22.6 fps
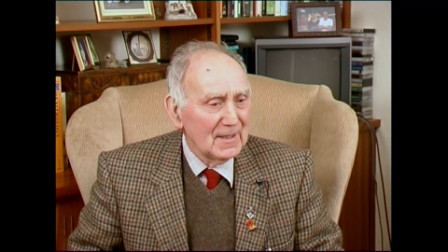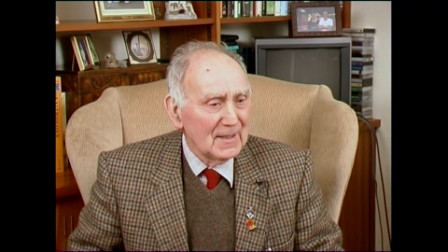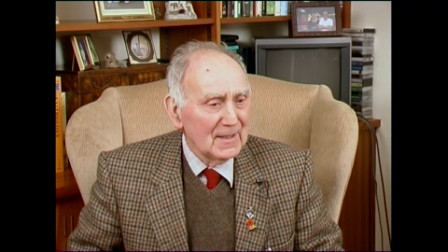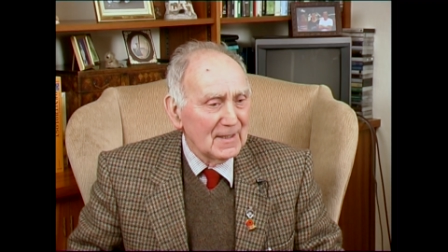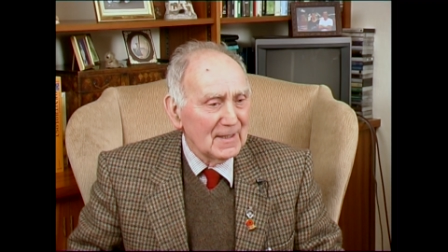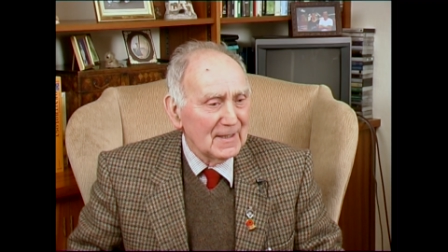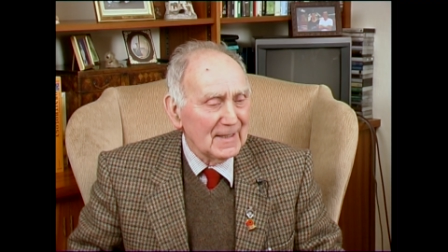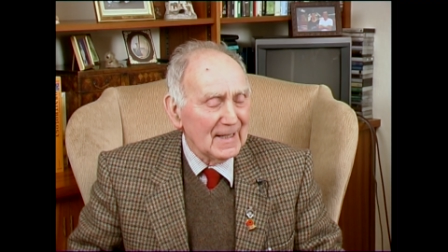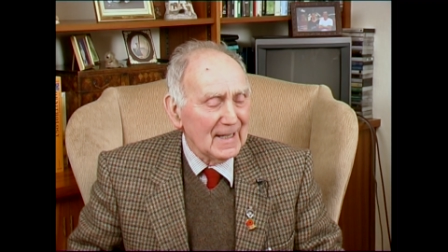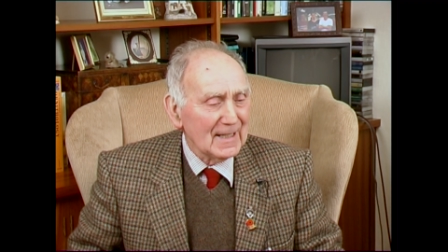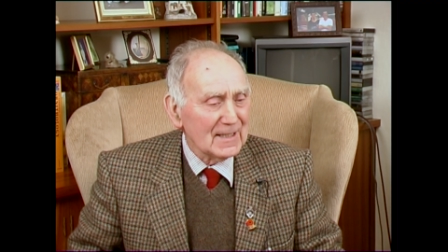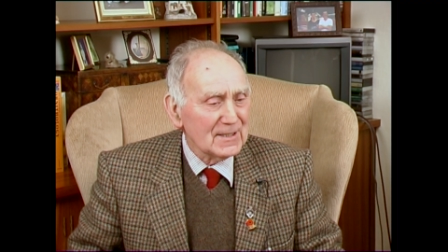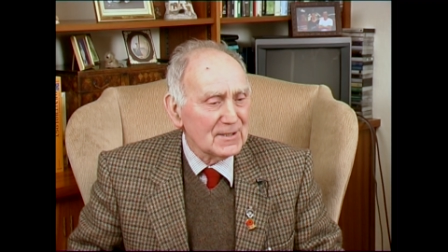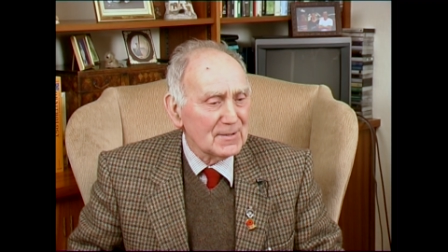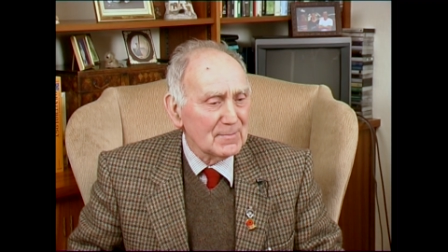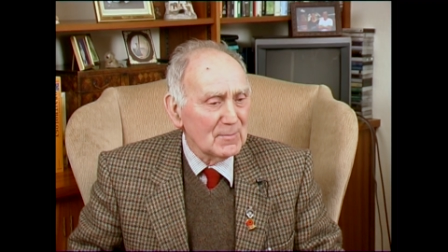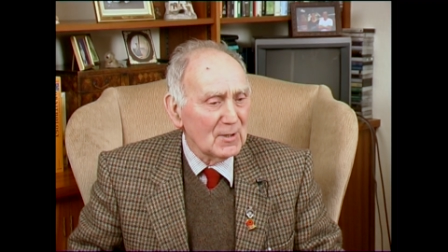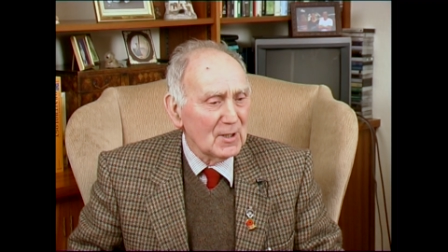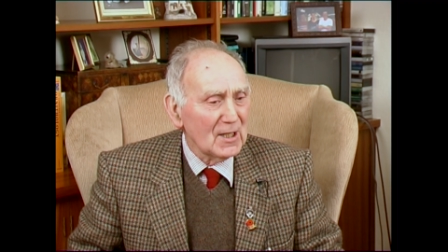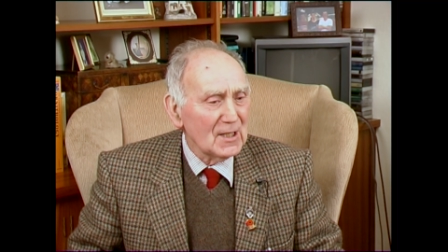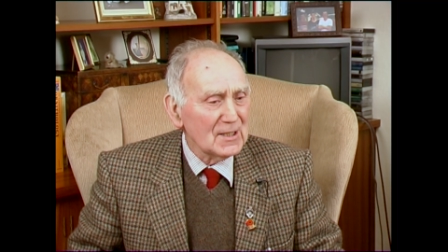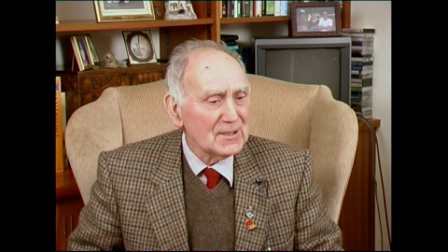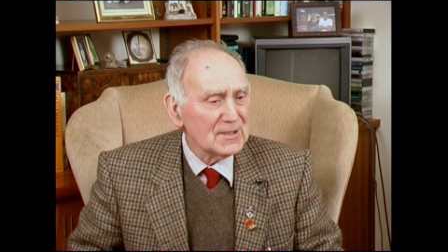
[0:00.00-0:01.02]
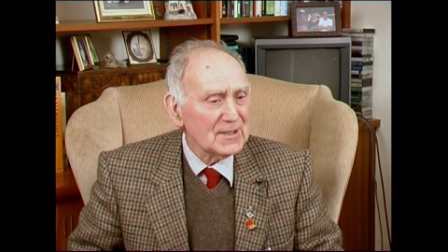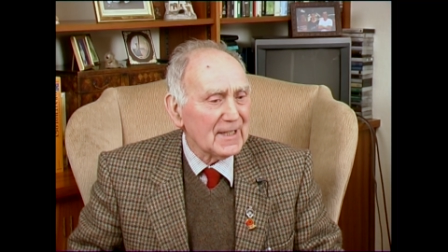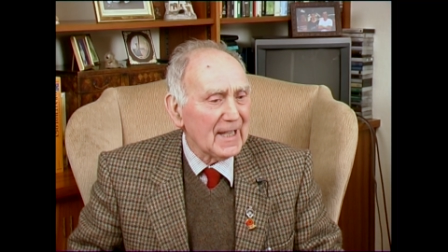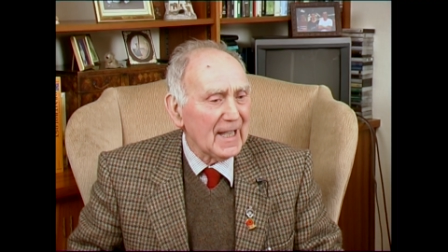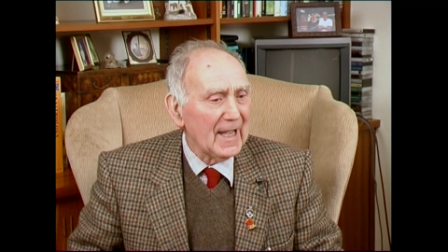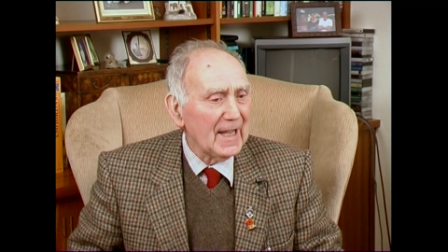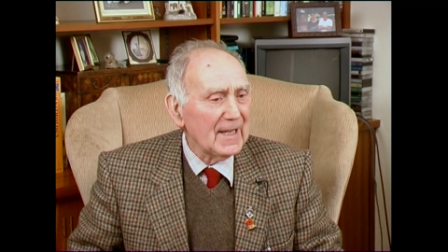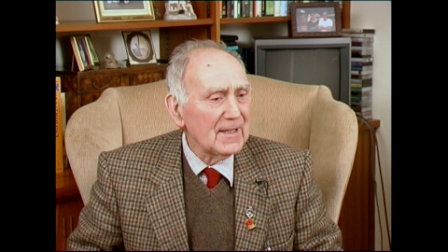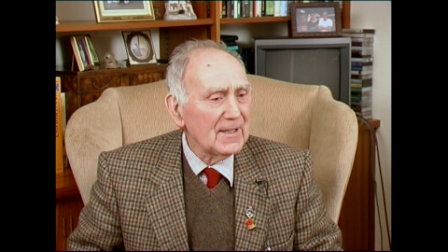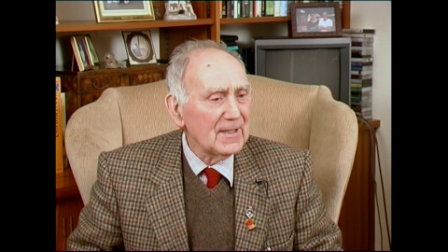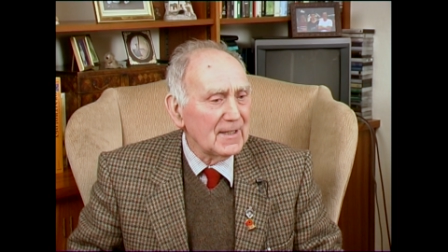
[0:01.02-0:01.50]
he had some nice
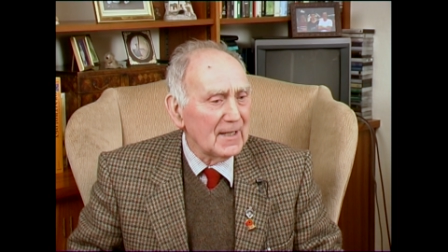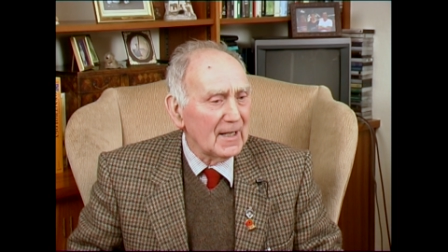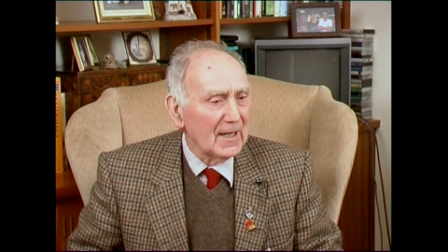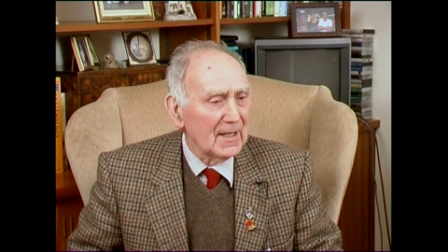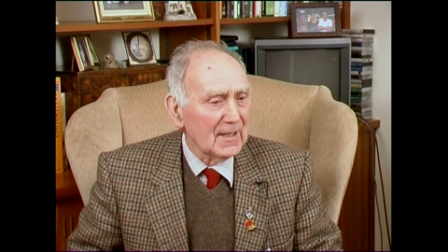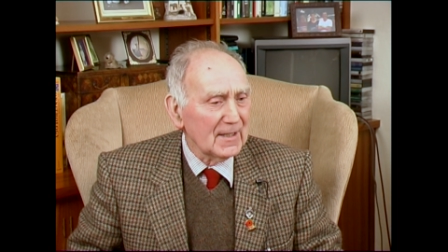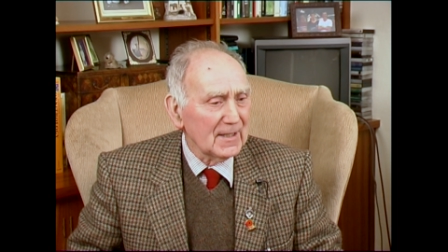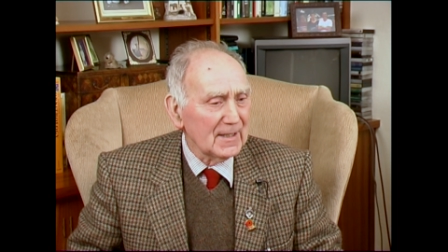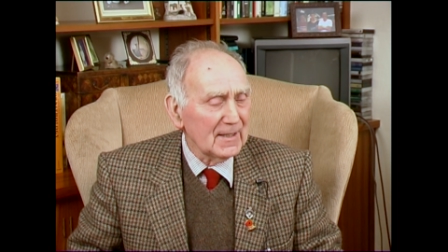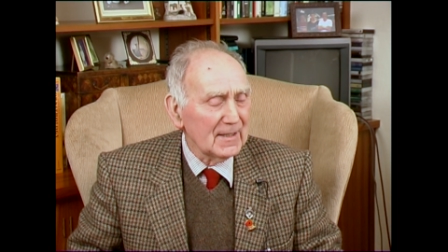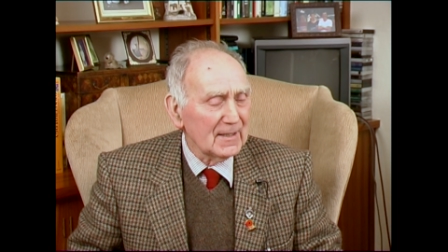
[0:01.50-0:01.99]
candied honey.